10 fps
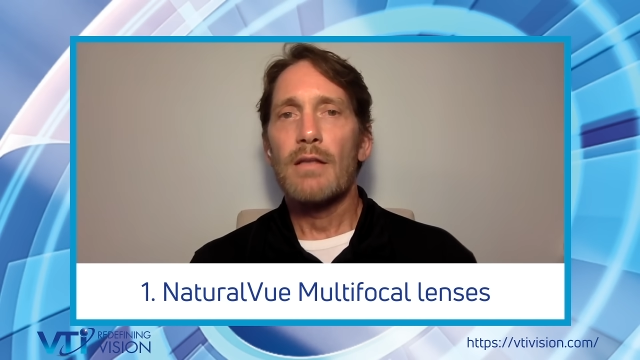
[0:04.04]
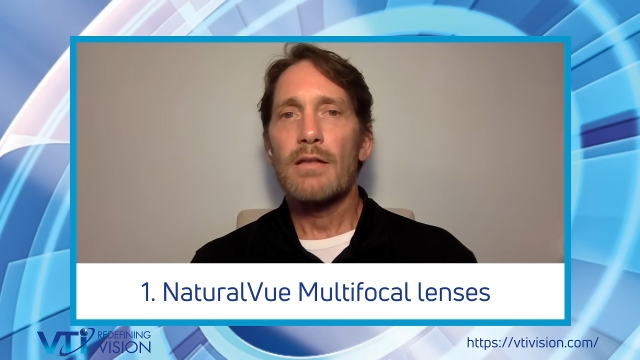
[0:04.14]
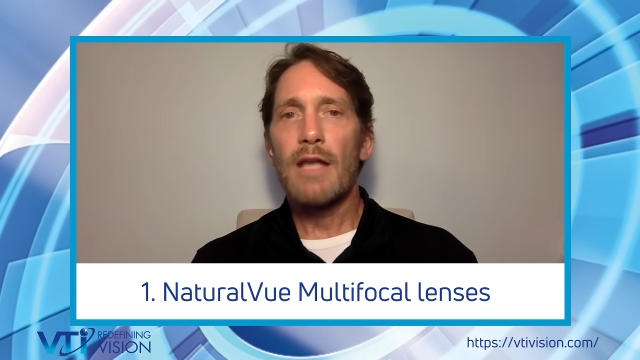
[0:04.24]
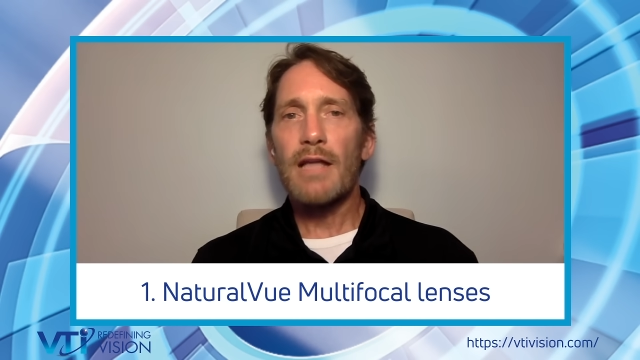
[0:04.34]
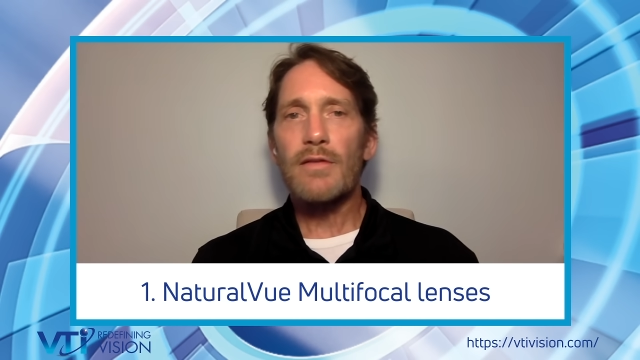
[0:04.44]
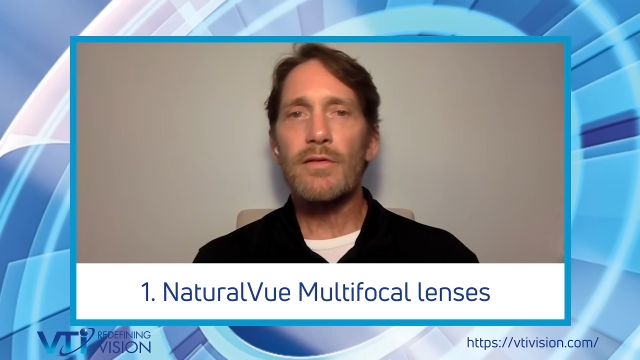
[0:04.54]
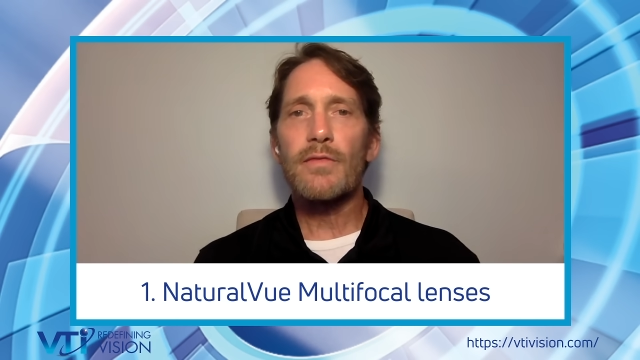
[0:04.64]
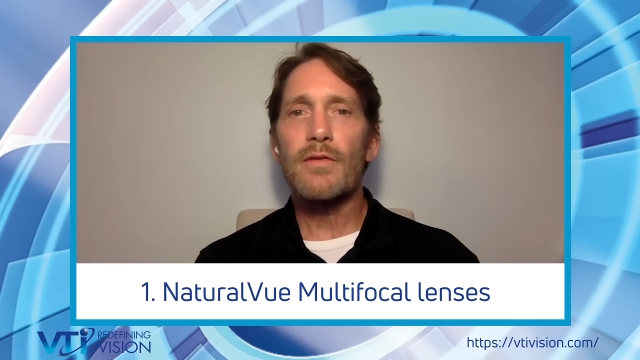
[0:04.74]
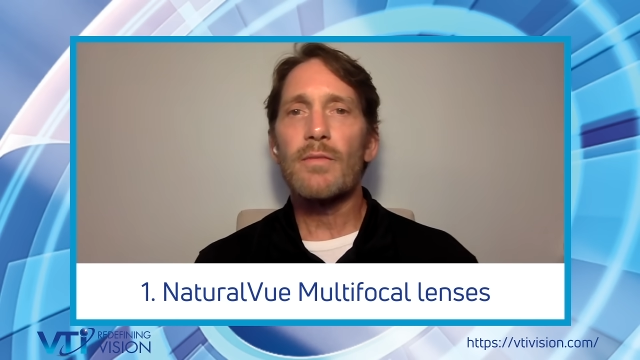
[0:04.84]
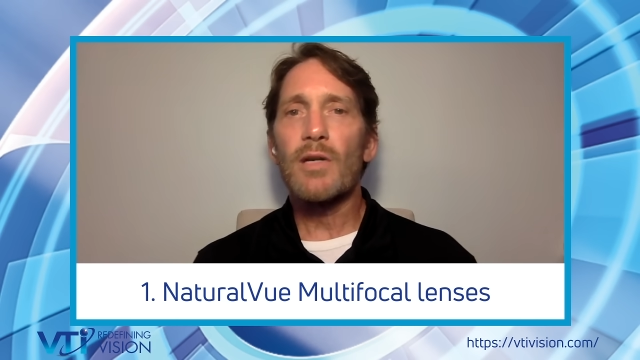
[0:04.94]

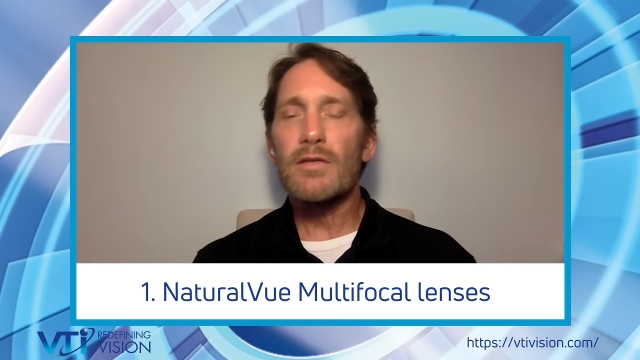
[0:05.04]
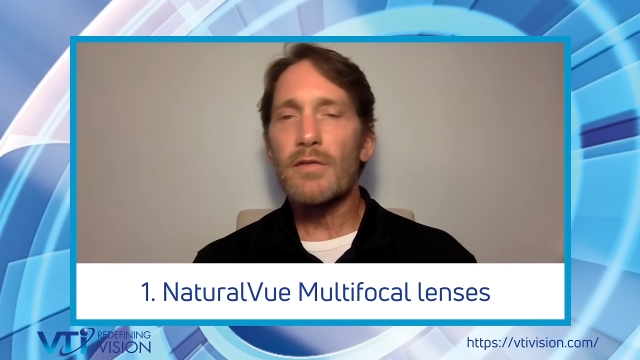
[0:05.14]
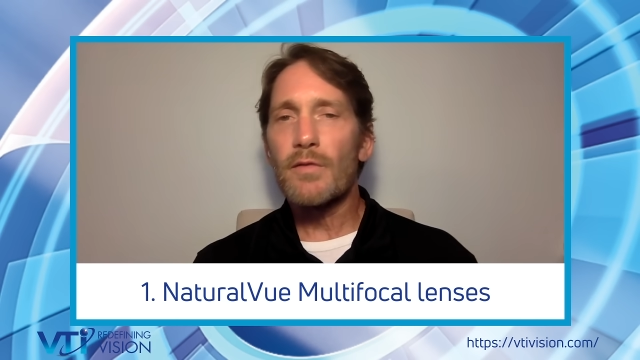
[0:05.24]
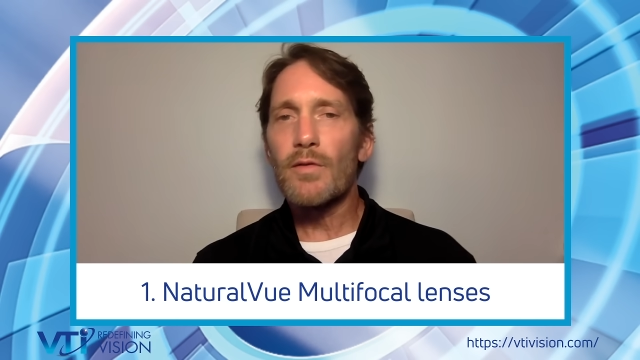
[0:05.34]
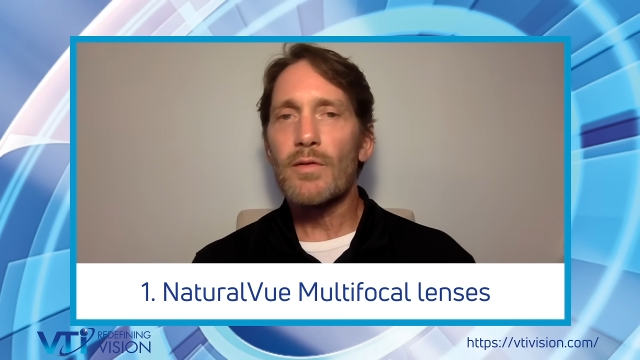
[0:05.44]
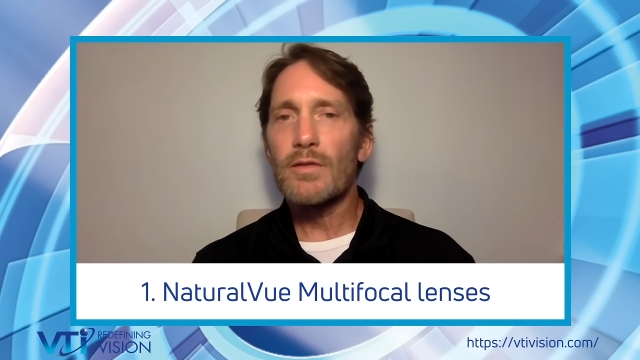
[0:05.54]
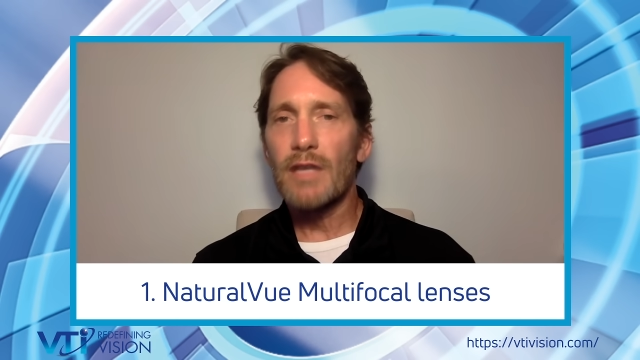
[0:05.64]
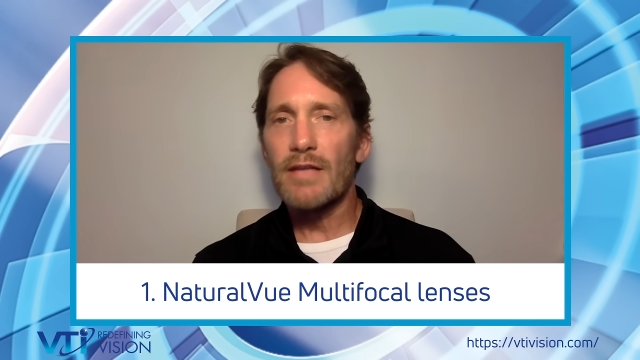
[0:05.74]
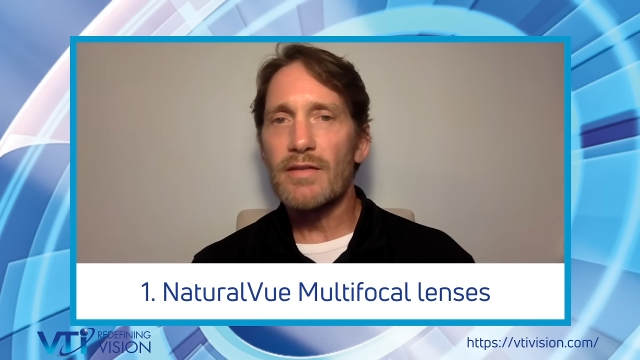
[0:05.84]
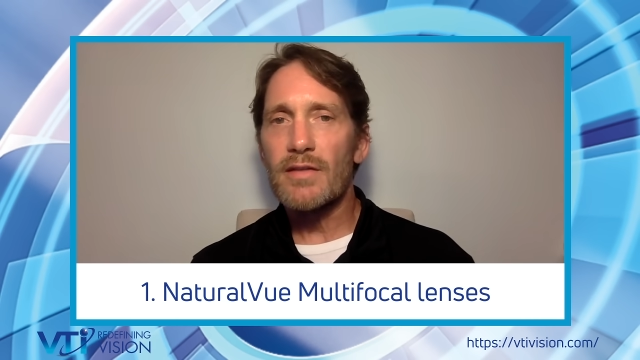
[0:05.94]
NaturalVue multifocal
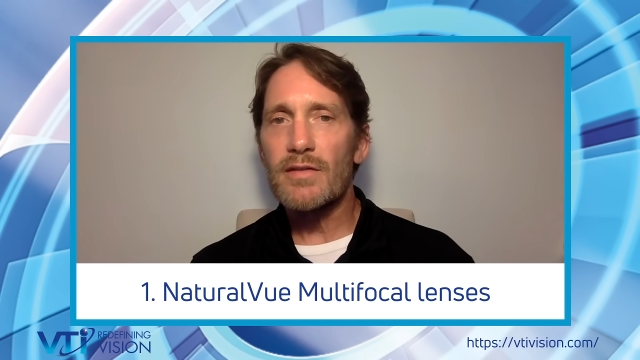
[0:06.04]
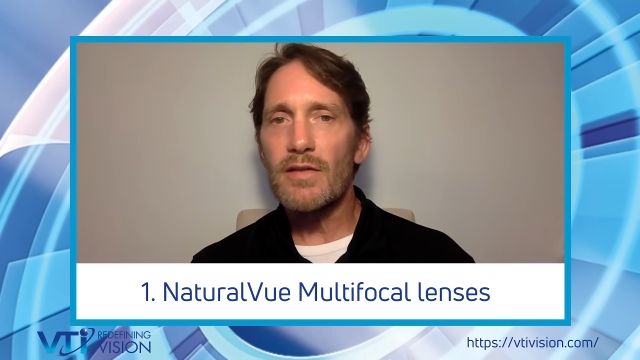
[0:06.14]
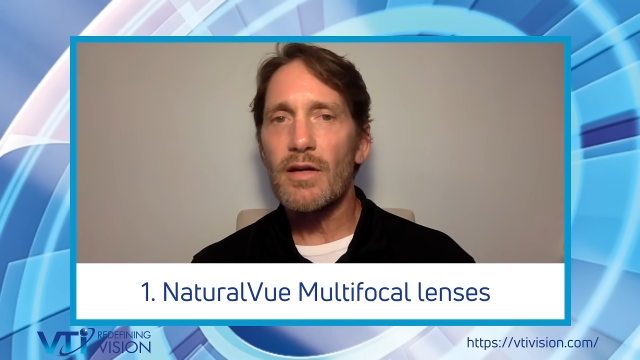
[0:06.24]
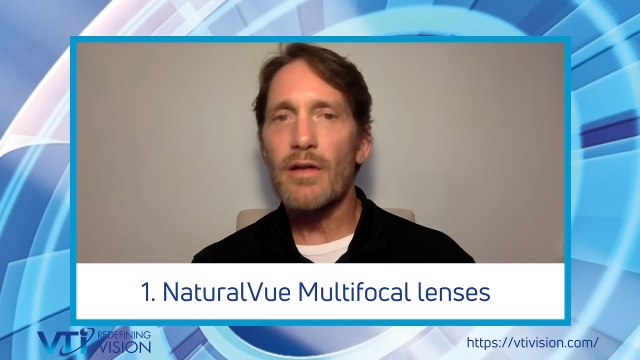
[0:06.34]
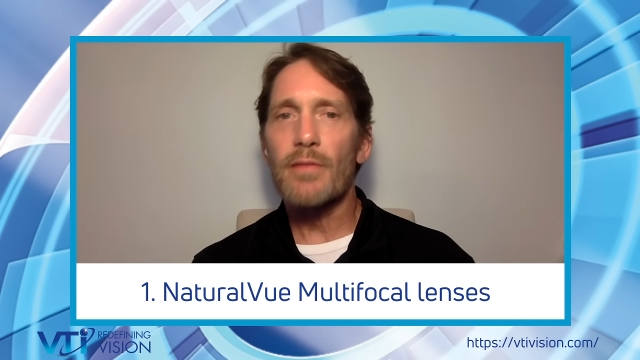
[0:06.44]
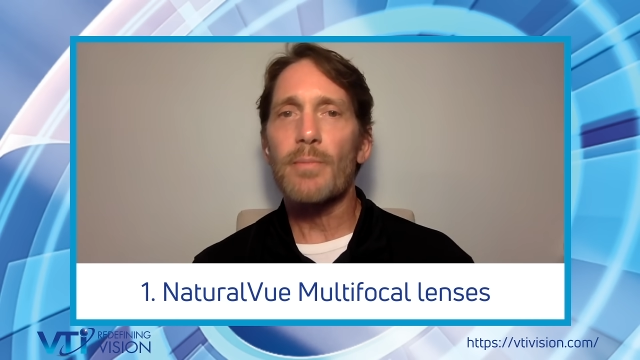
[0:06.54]
lenses are